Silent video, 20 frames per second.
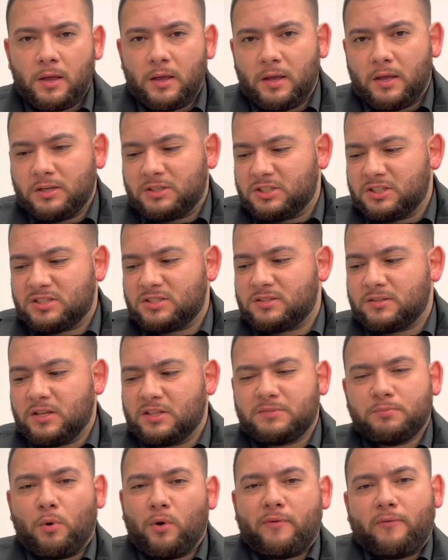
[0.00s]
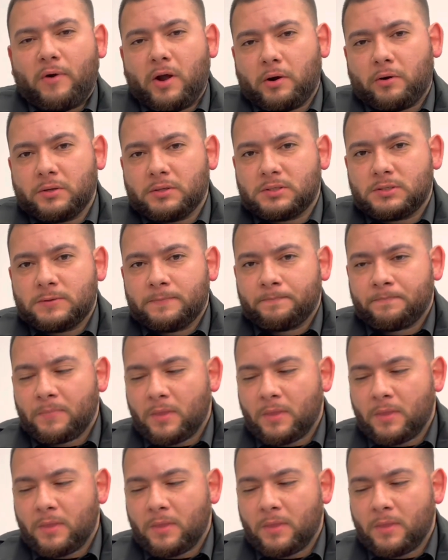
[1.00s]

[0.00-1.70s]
it's more fragrance.